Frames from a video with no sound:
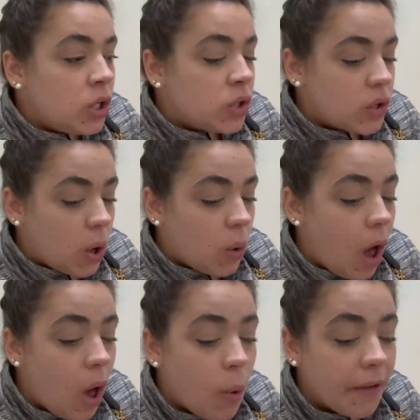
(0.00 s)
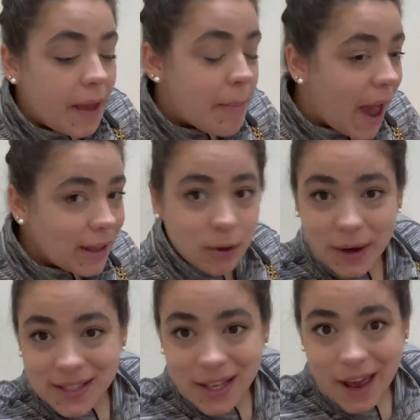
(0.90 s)
So while they pack the
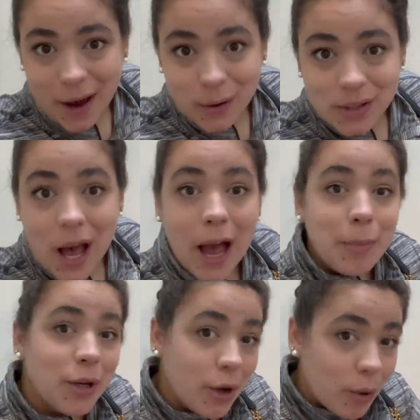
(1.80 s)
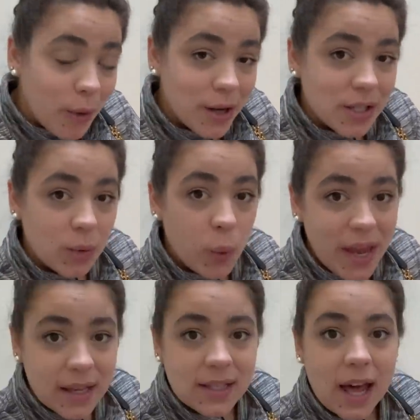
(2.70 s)
rest of the house, I'm gonna go run to
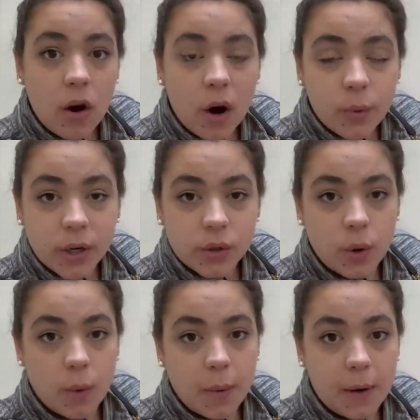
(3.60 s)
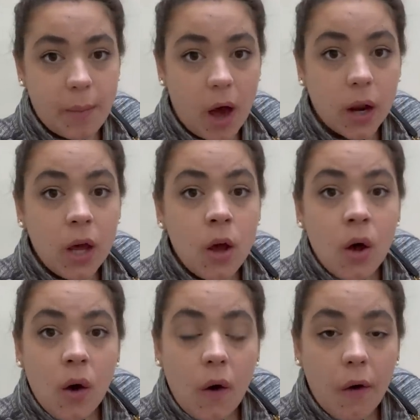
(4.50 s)
Wink's, that hardware store where we bought
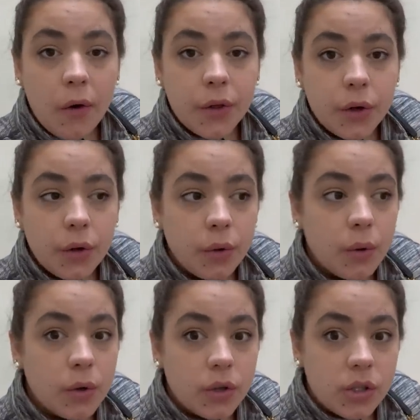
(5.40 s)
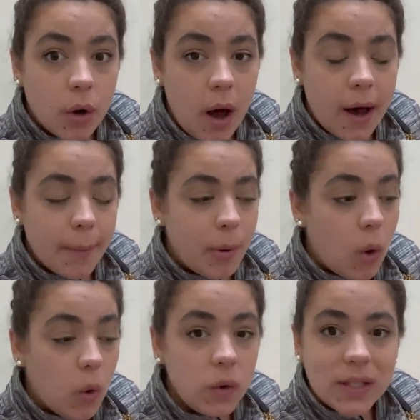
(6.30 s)
all the new
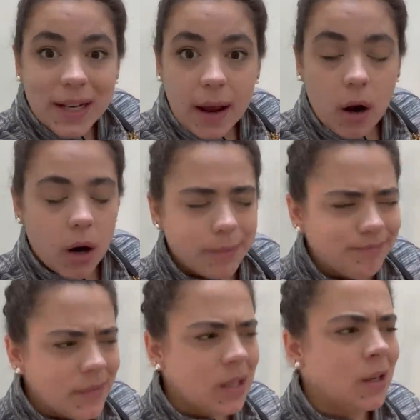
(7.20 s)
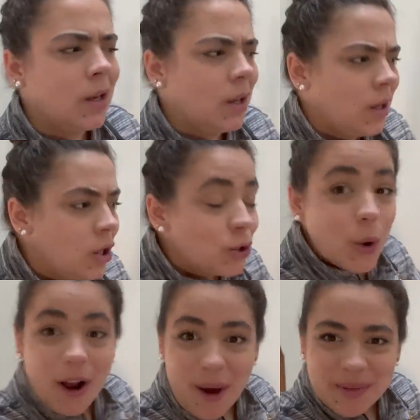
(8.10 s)
poles and our
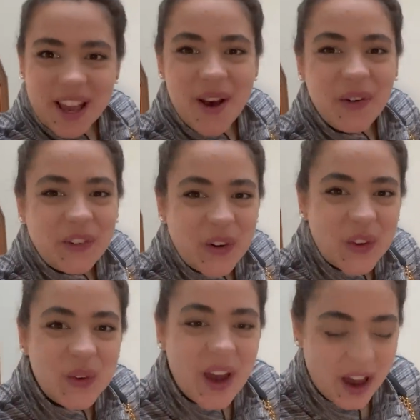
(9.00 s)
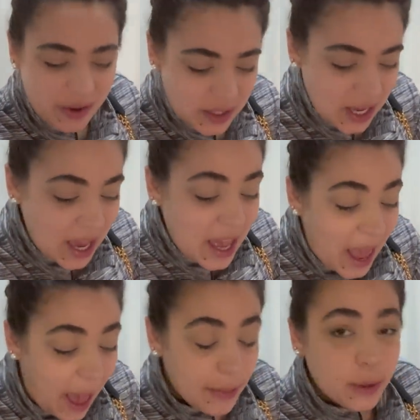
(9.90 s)
doorknobs for the new house.
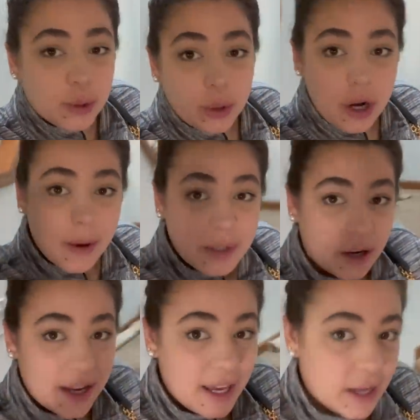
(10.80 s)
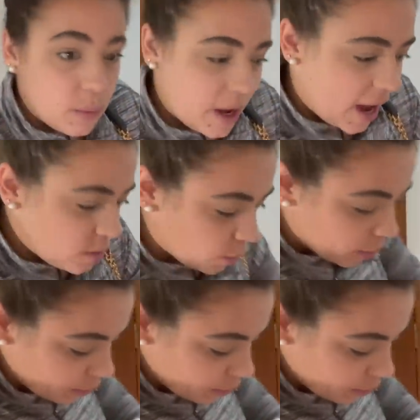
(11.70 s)
And those doorknobs are in, we had to order